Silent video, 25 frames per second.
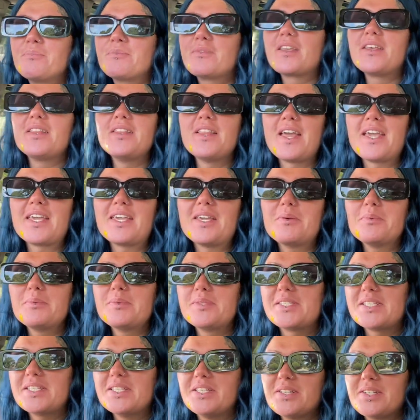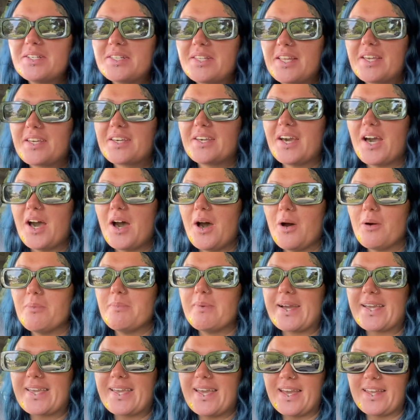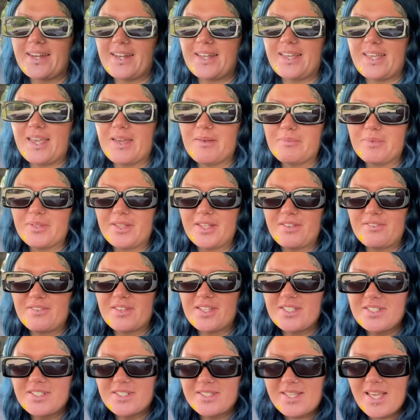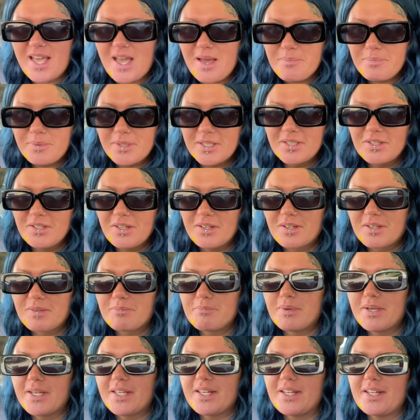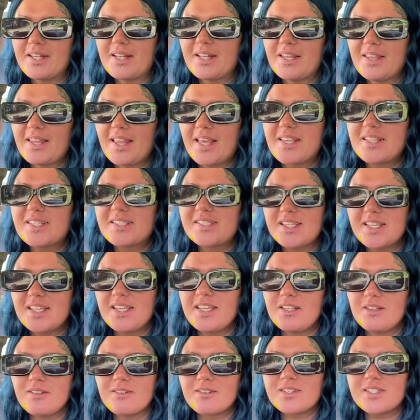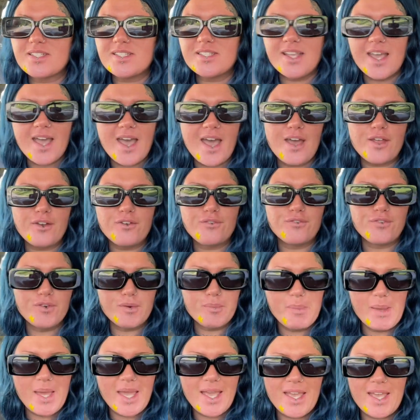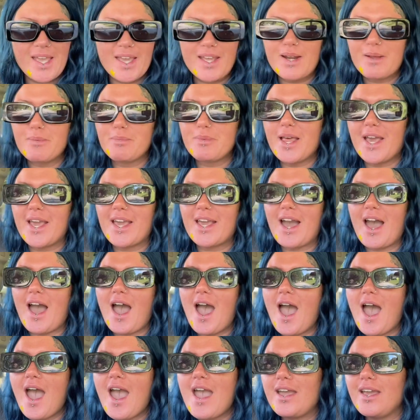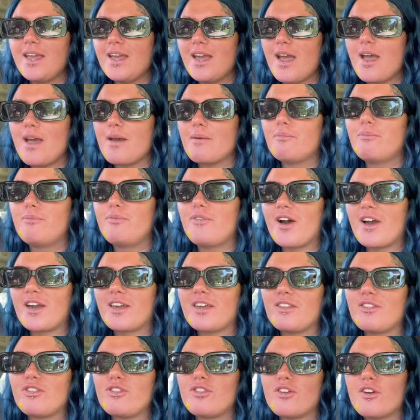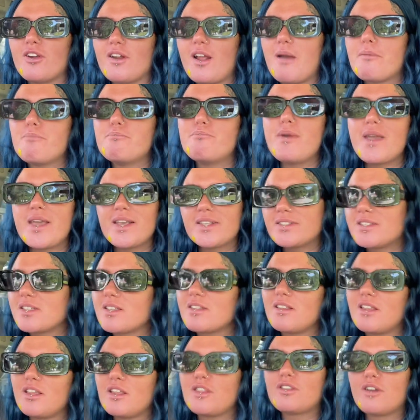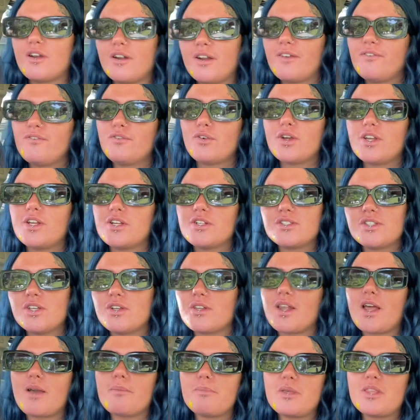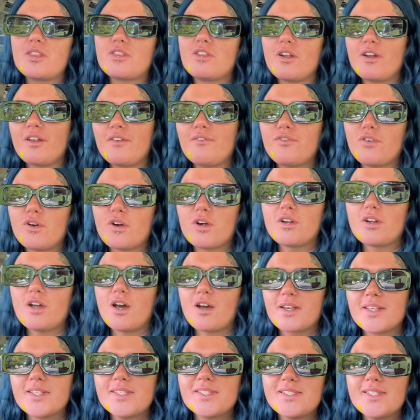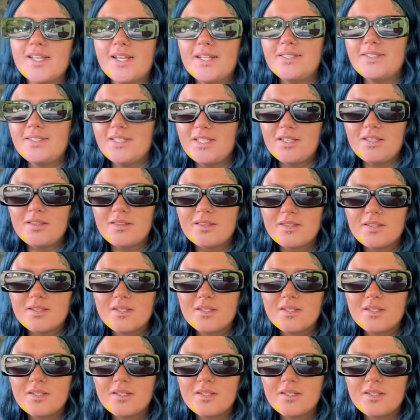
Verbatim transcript: like it was a look like, oh my God, I can't believe that just happened look, but like he looked sad for me. And I'm like, I am fucking, I'm basically 34 years old. I'll be 34 on August 19th.